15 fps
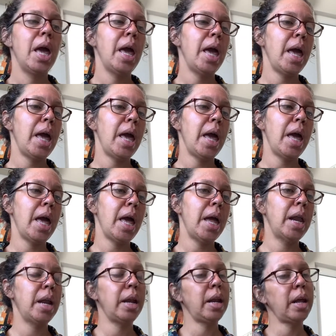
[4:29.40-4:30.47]

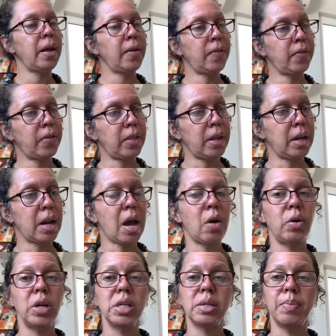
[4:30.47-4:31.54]
And if the
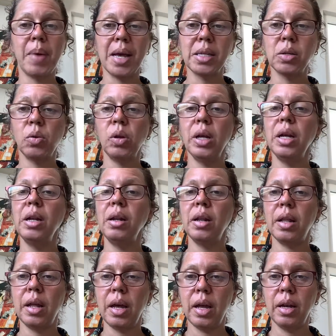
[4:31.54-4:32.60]
noun is masculine,
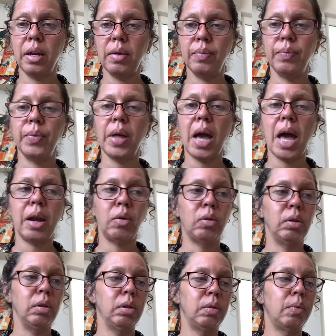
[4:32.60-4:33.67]
then the
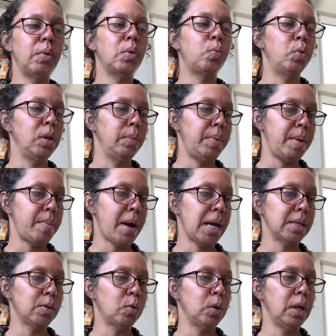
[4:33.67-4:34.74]
article will be
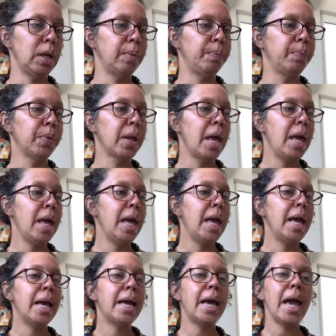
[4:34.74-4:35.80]
masculine.
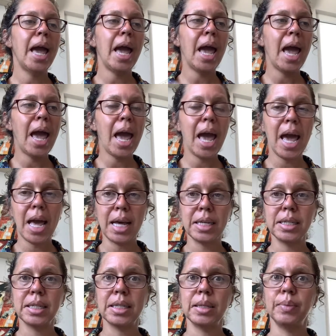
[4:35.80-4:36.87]
¿Qué
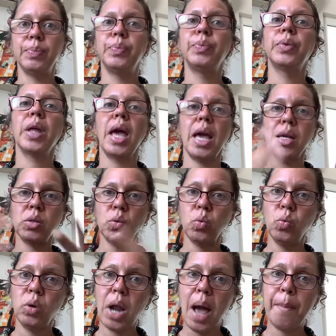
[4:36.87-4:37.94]
es? Es
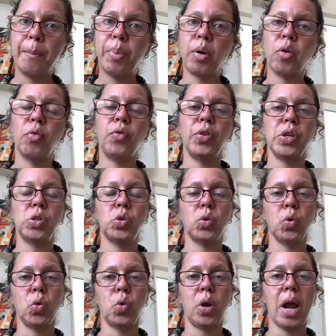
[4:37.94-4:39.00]
una
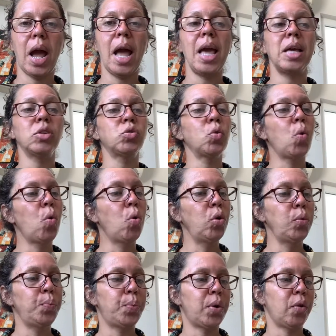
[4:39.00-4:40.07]
profesora, es un
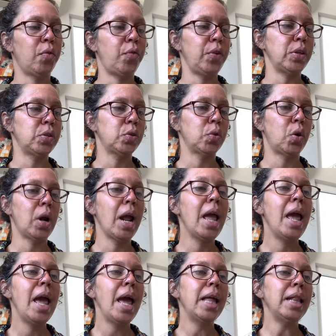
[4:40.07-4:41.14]
profesor.
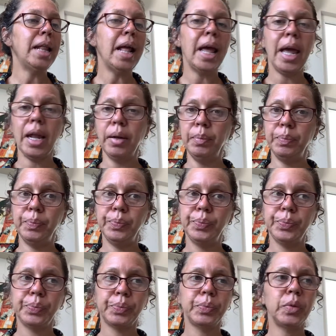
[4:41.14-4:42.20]
And then
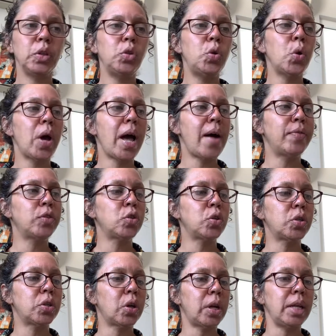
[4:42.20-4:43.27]
you have to
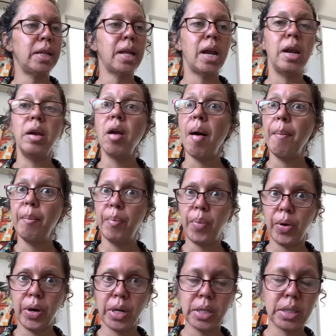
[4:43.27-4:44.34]
study the
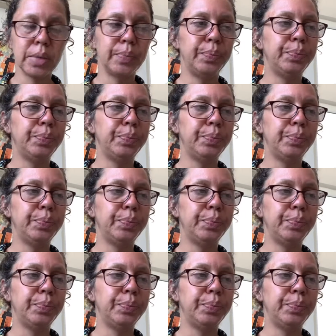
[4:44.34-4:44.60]
numbers.